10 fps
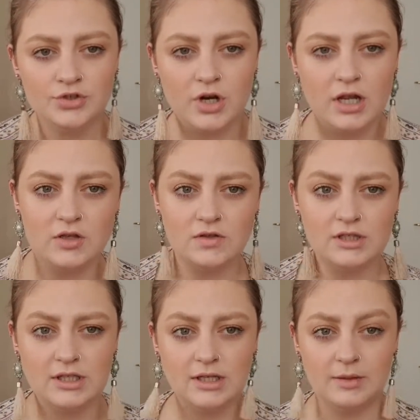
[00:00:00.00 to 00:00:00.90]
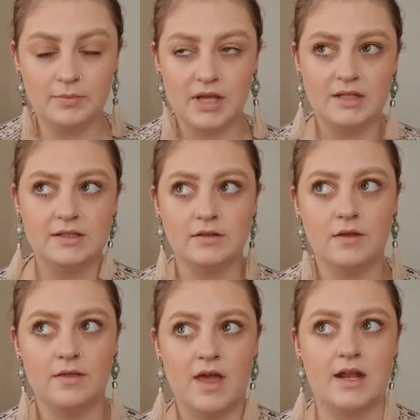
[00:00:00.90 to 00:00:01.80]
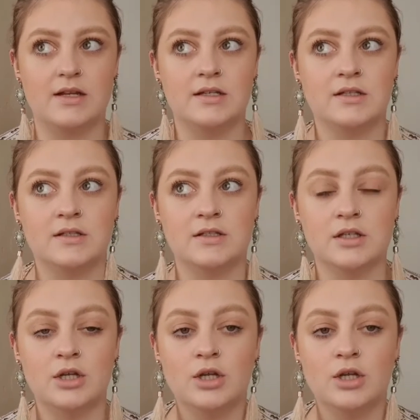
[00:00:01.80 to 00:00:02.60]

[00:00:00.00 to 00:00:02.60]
Try use a lip pencil that is